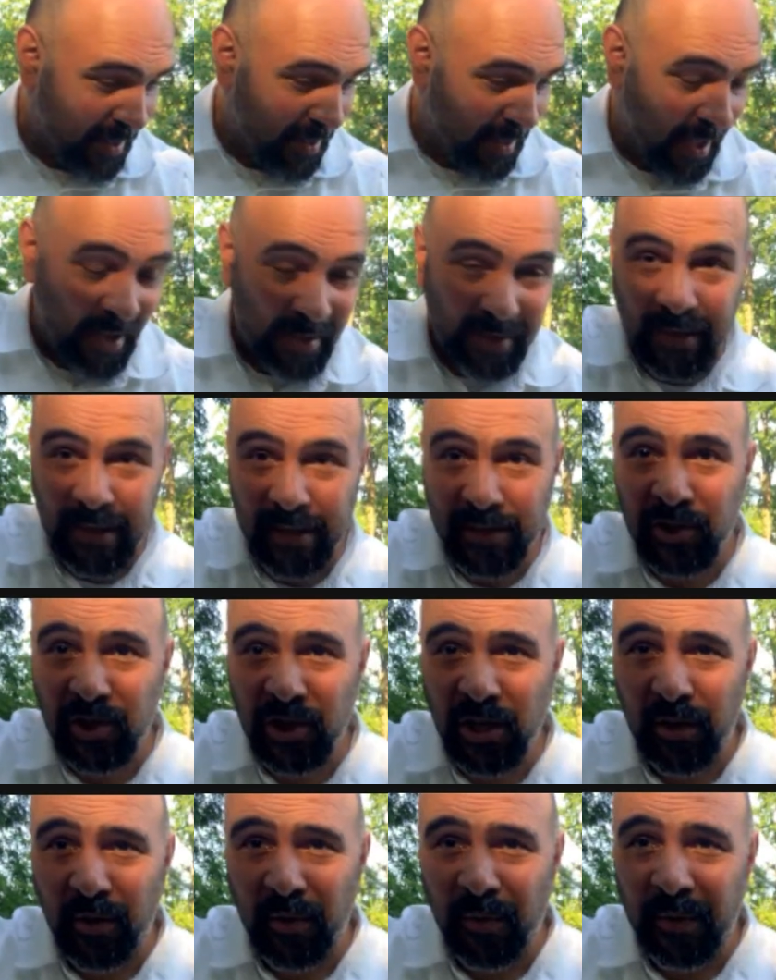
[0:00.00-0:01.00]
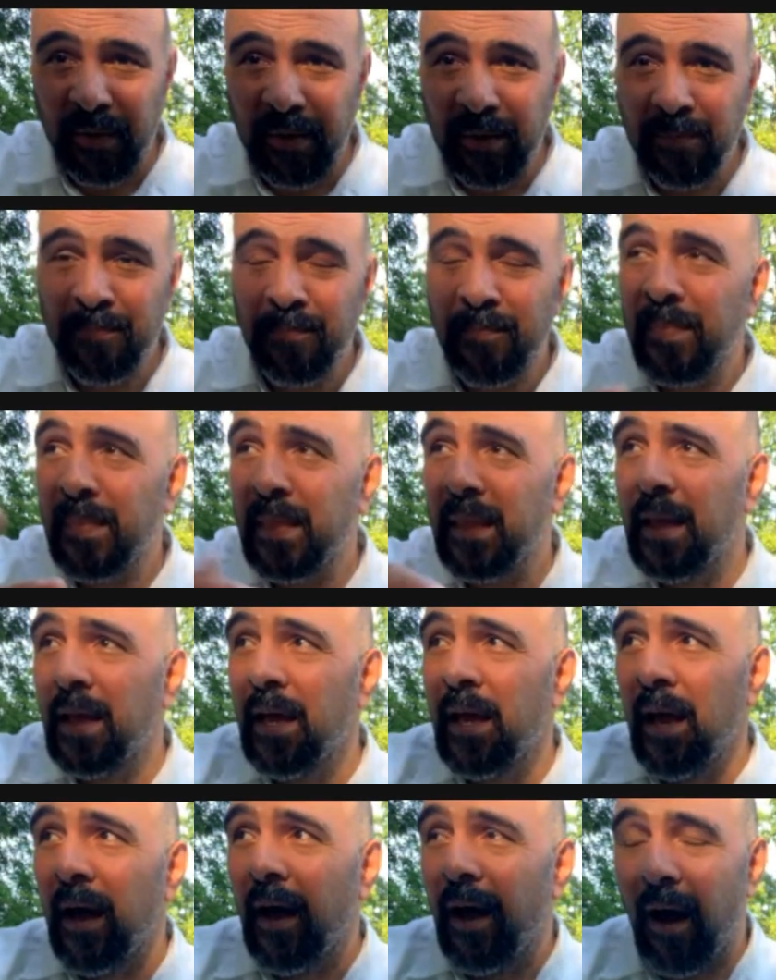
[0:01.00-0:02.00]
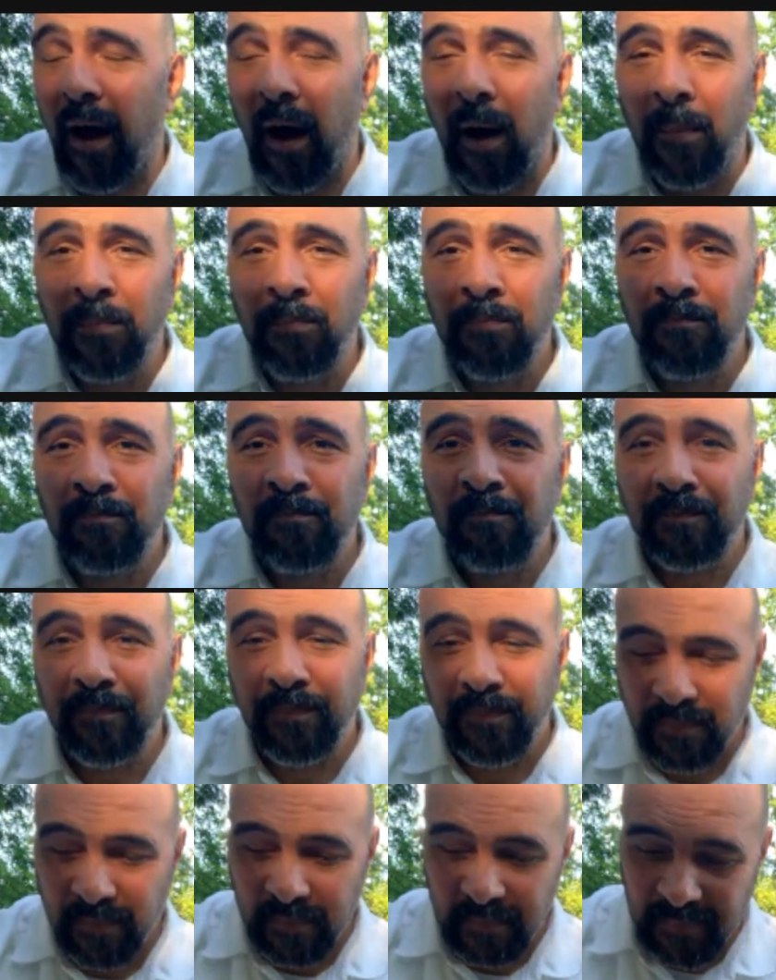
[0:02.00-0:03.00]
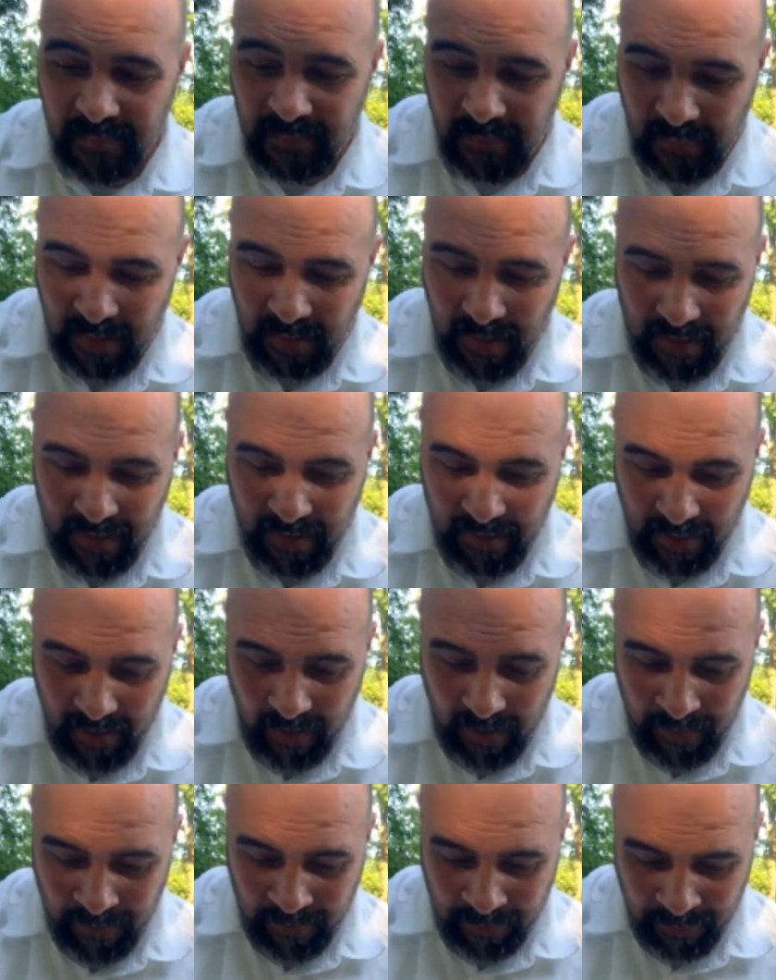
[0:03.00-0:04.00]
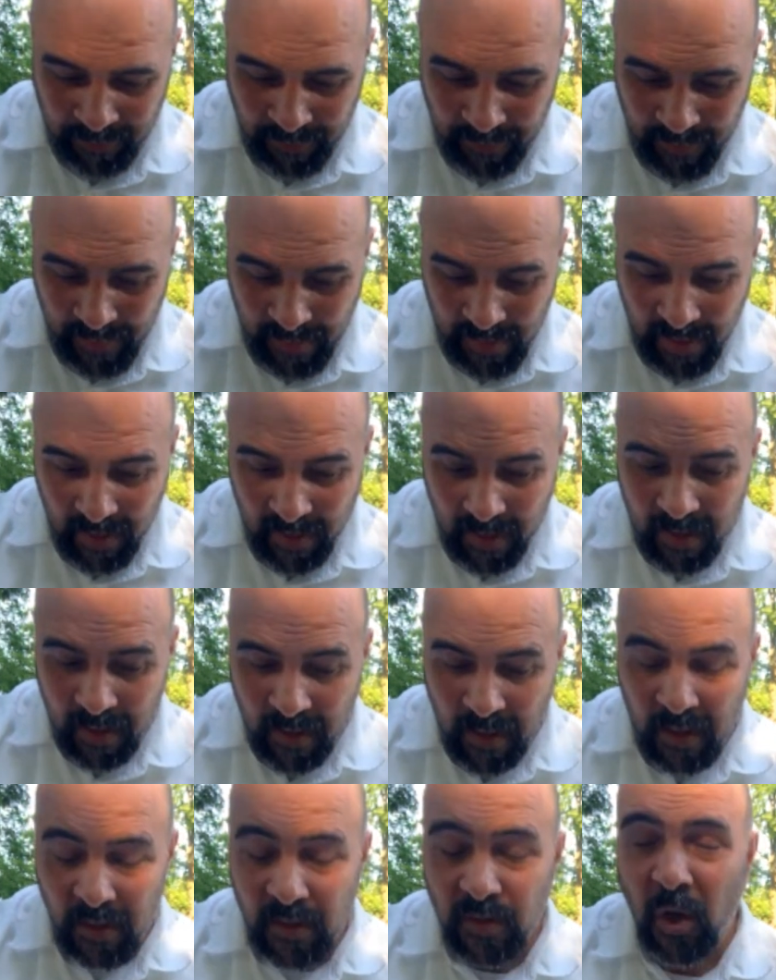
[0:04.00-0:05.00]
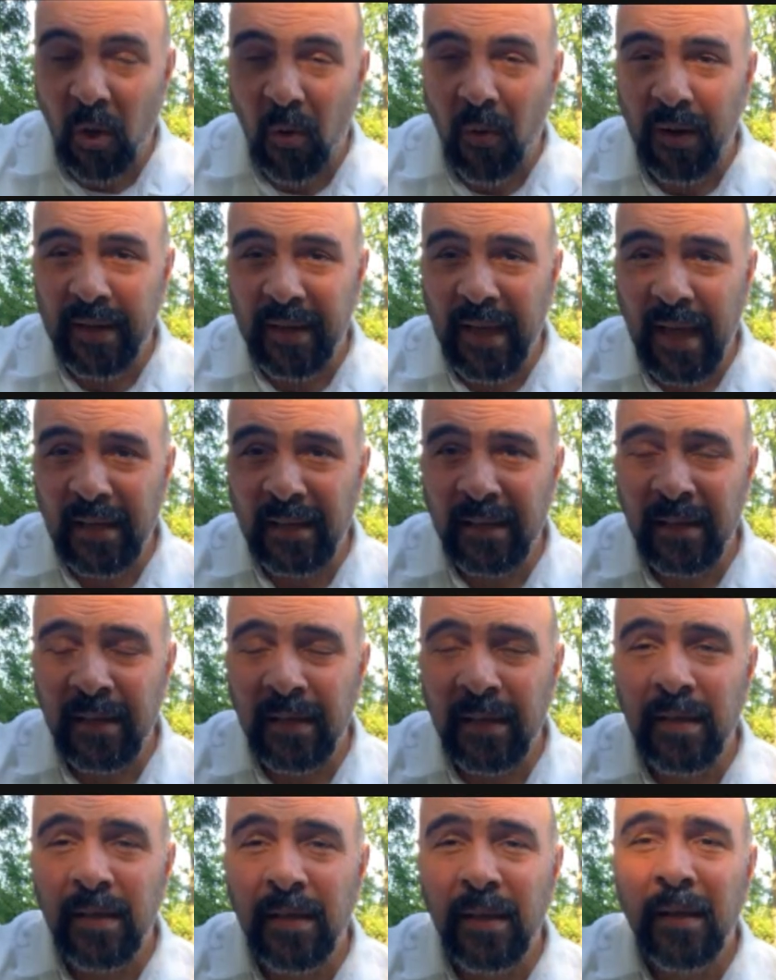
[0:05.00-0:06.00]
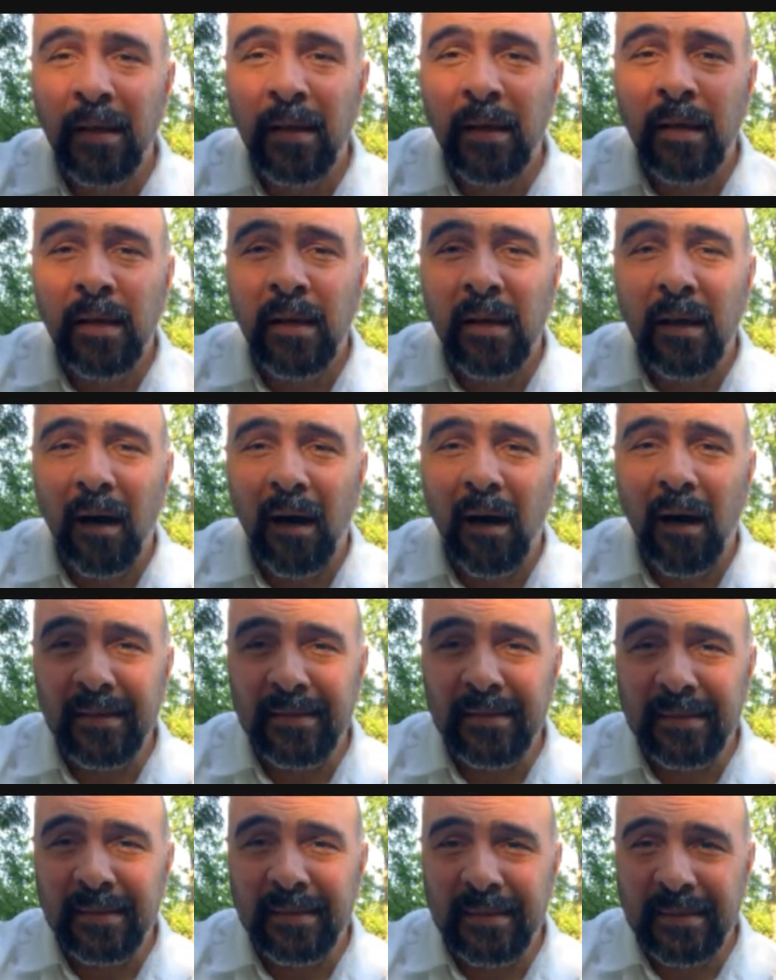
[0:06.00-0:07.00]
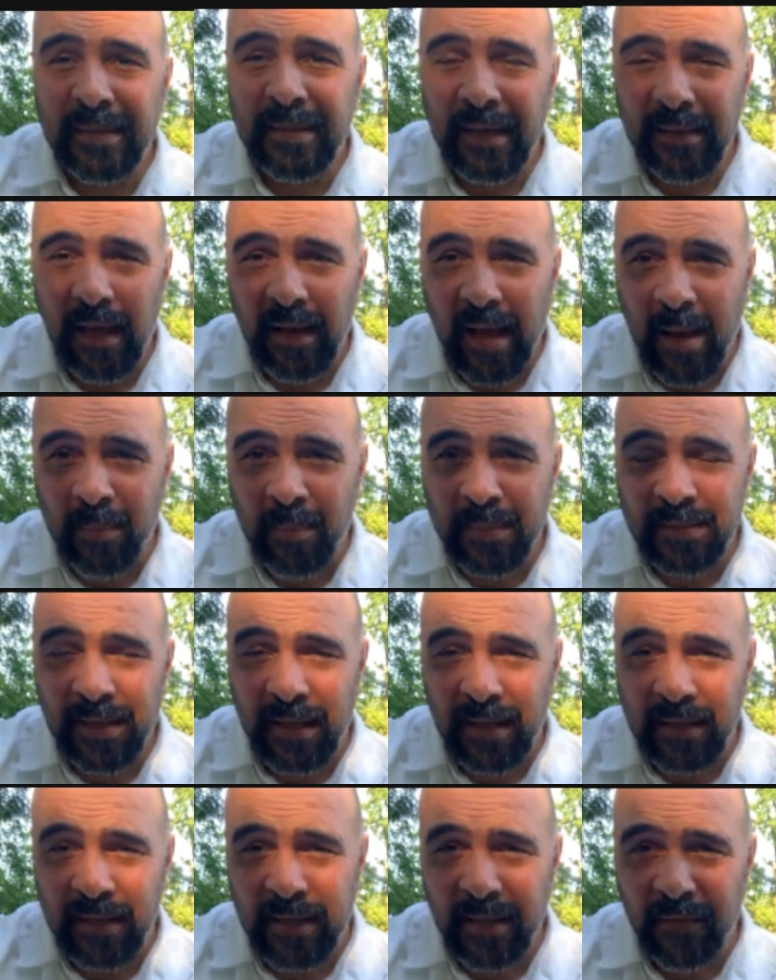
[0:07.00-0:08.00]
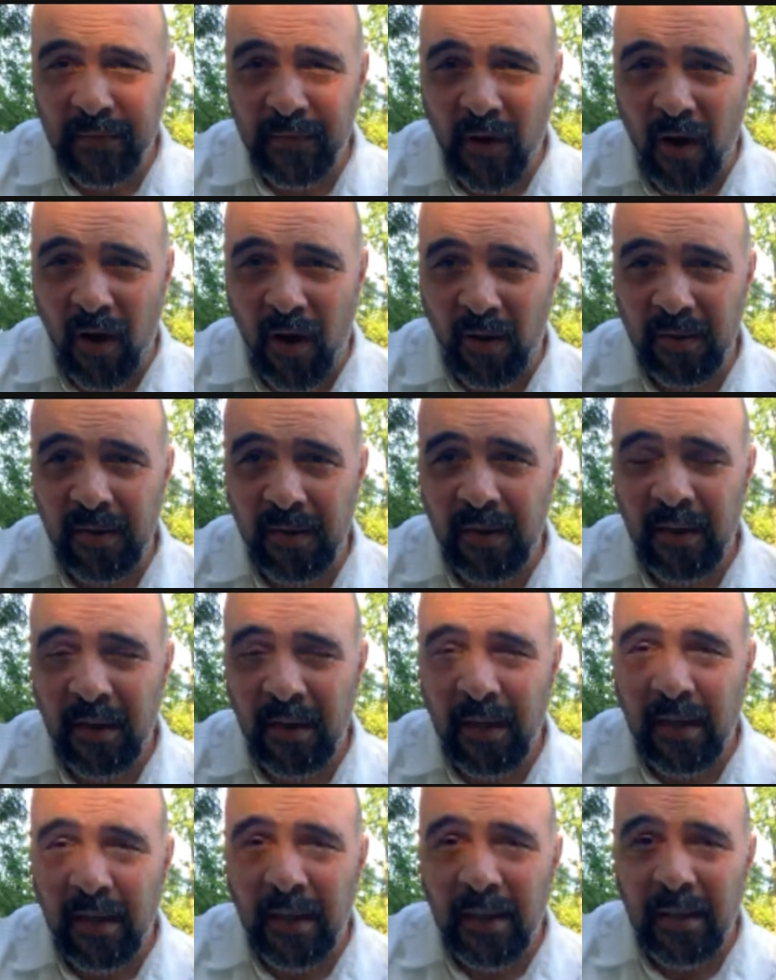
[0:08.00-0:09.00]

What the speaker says: I get jittery. Um, um, so again, $10 Amazon gift card.